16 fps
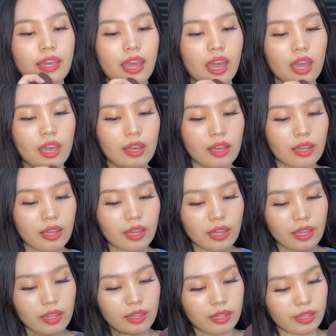
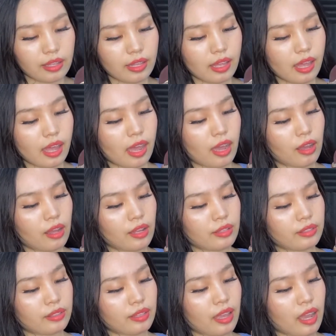
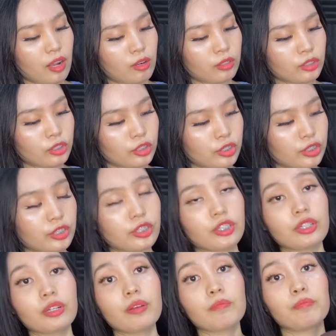an outer
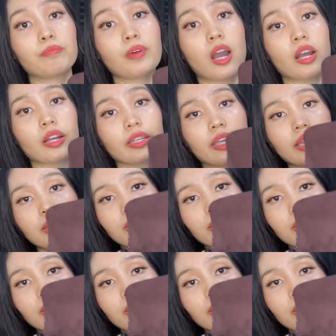pocket